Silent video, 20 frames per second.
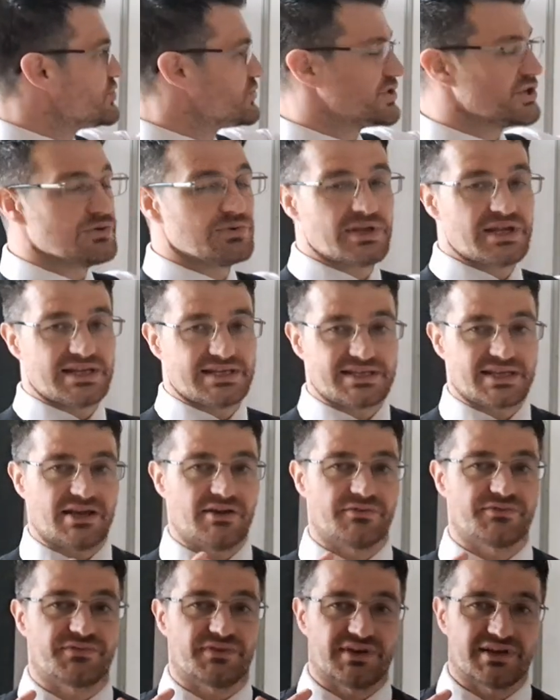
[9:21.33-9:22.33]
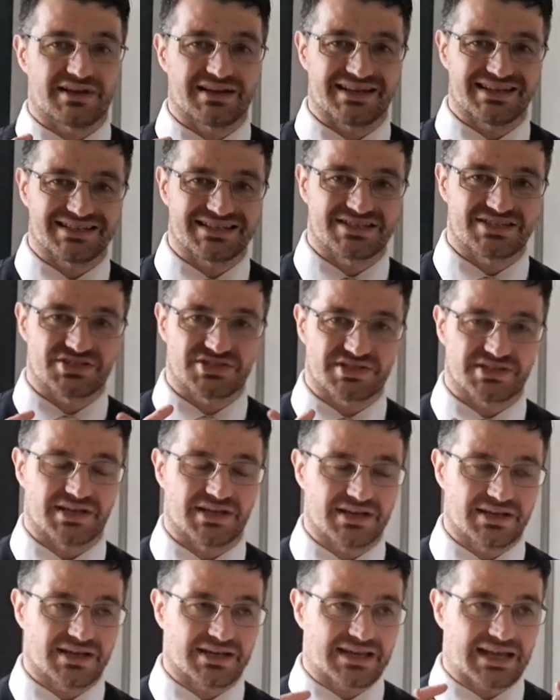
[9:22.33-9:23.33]
do need to have
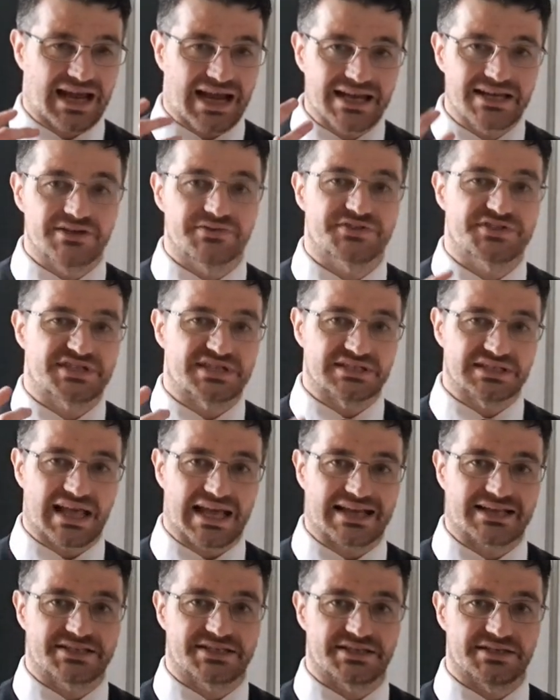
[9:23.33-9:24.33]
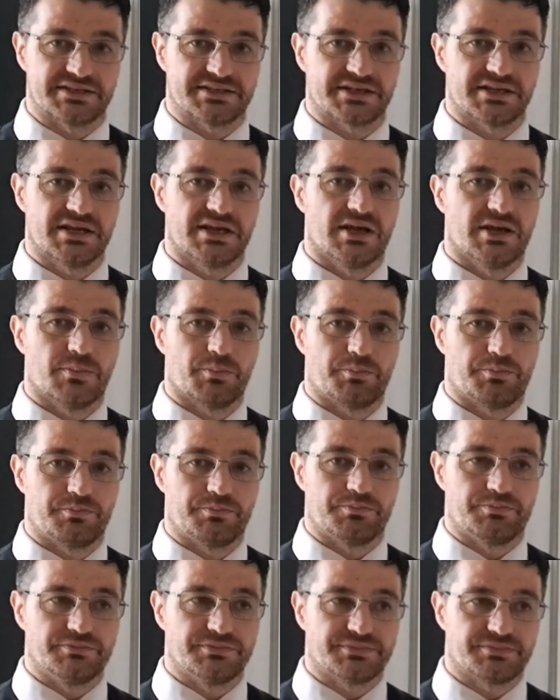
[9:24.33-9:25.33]
kind of selected
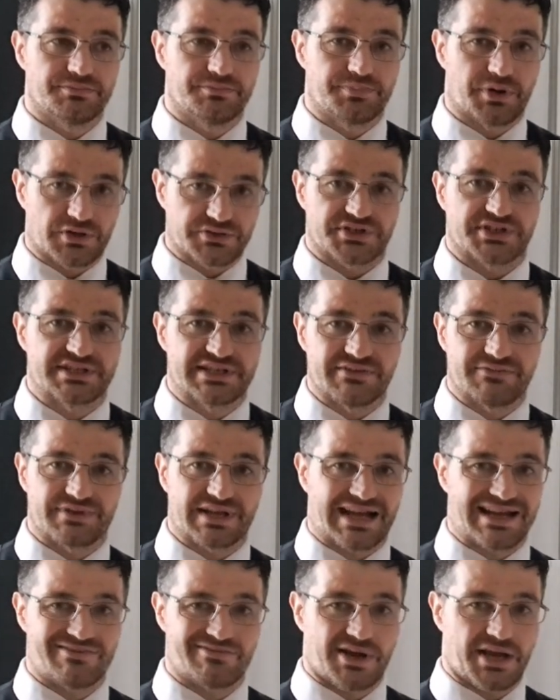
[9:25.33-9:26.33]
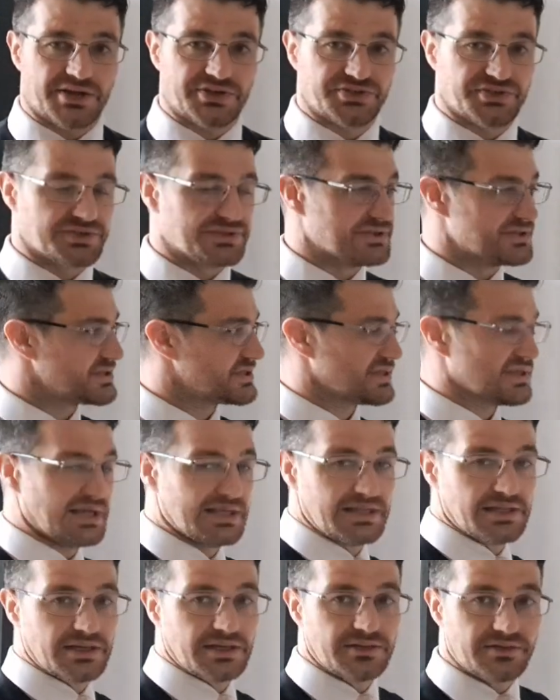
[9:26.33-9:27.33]
positive directions in
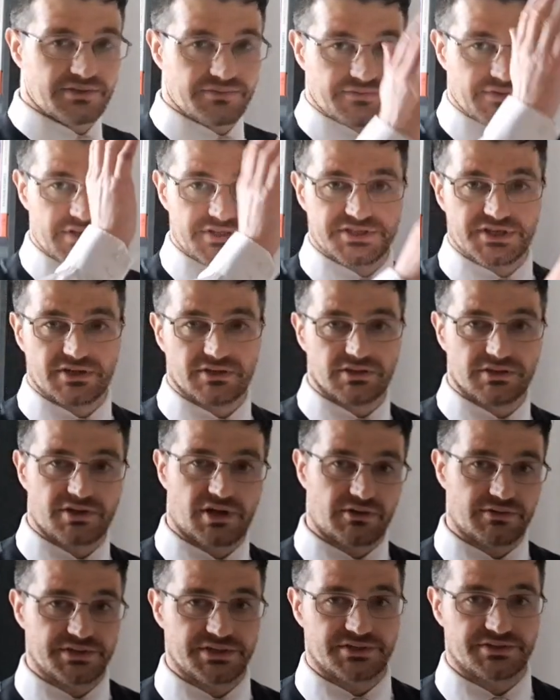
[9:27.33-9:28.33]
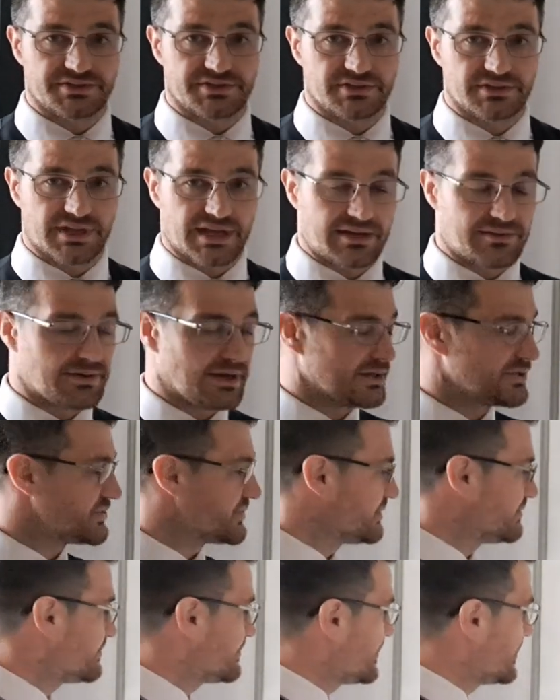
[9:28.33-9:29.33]
the vertical and horizontal
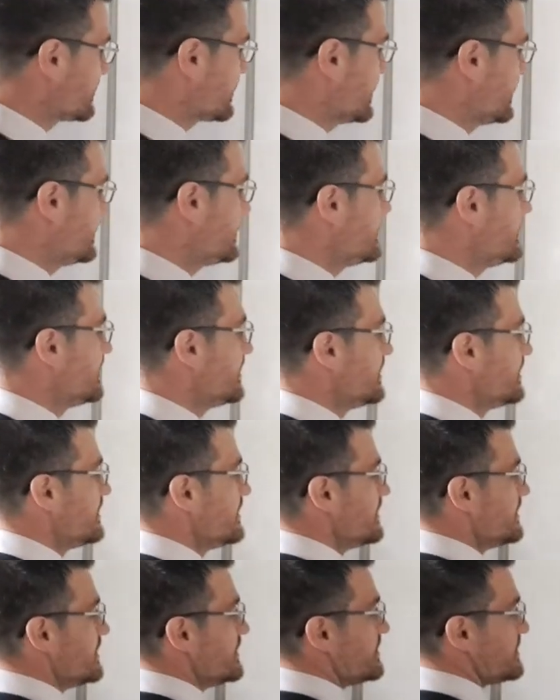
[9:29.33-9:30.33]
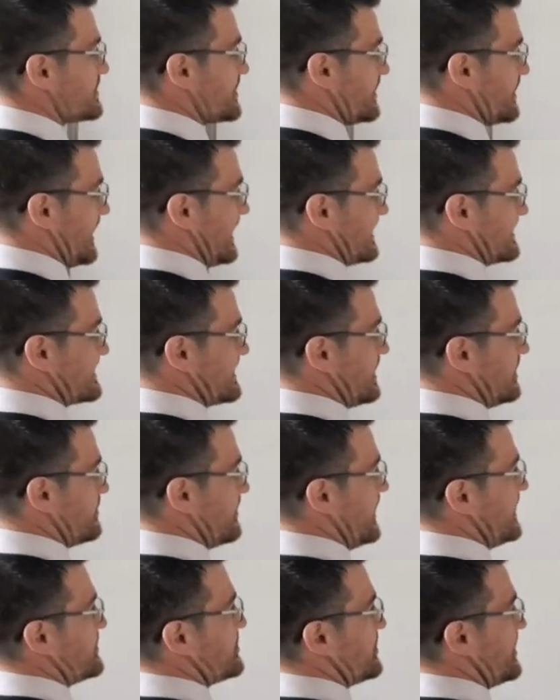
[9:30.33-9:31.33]
direction. Okay, so the
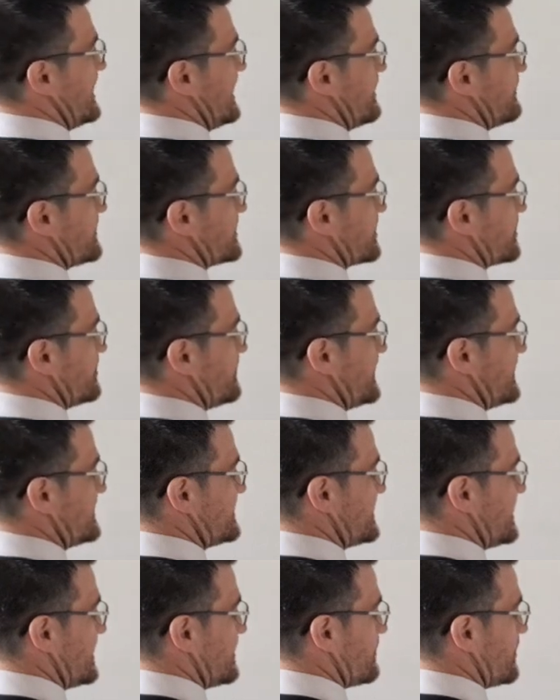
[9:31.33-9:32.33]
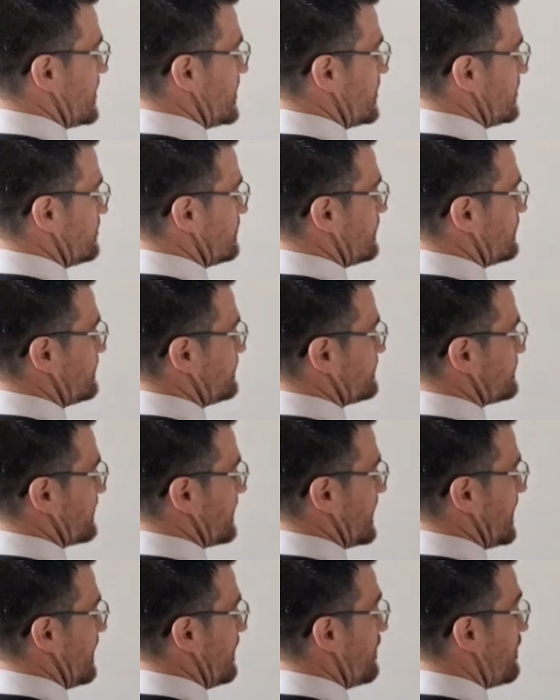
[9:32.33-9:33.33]
acceleration here is going to be 0
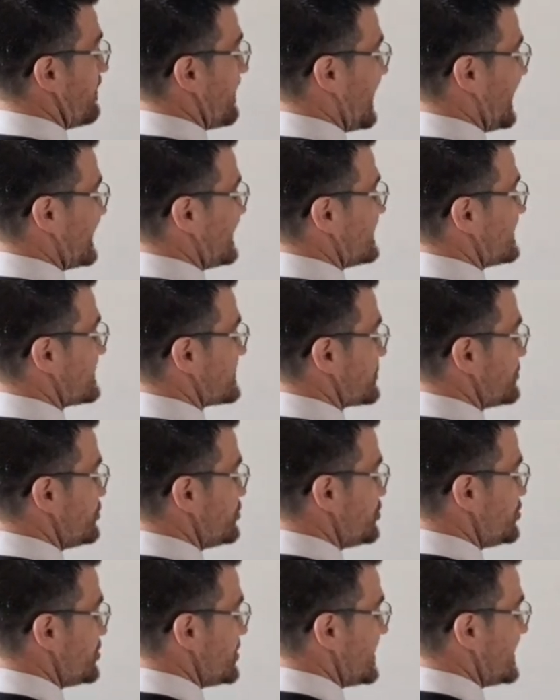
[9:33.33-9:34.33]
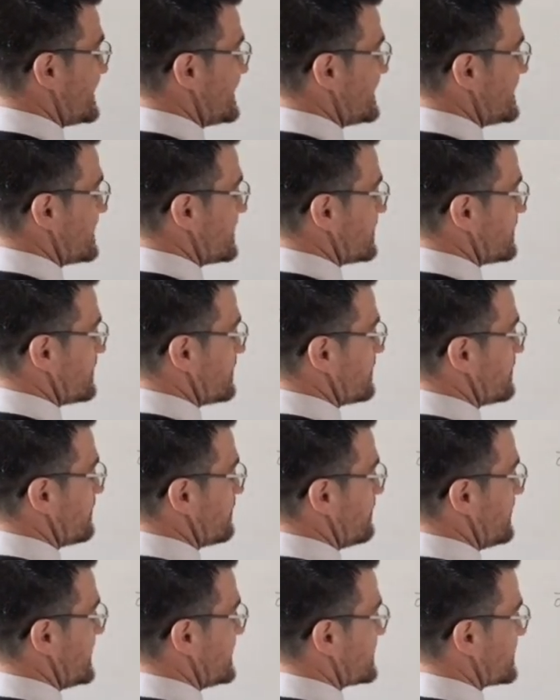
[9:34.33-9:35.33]
minus g
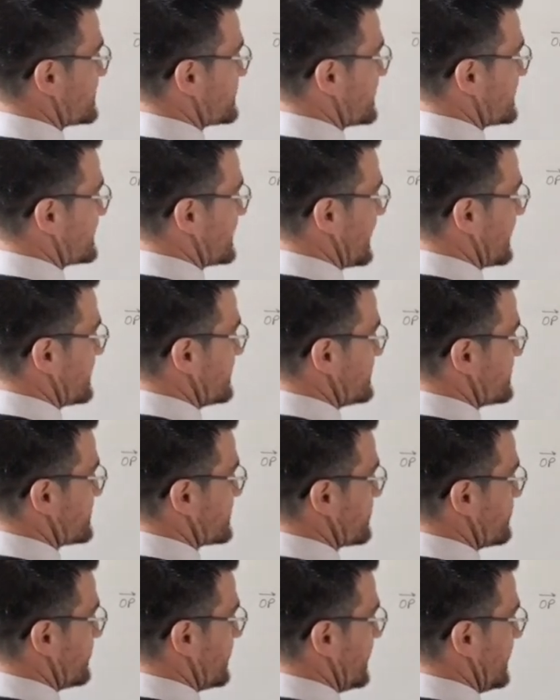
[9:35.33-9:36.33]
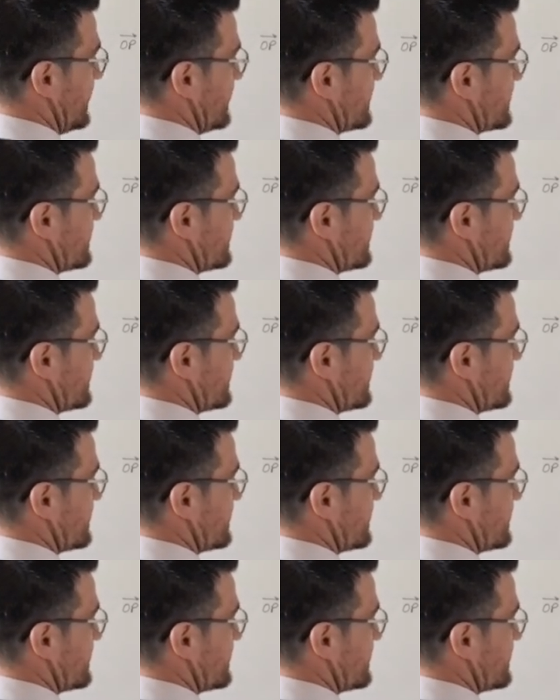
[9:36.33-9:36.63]
meters per second squared.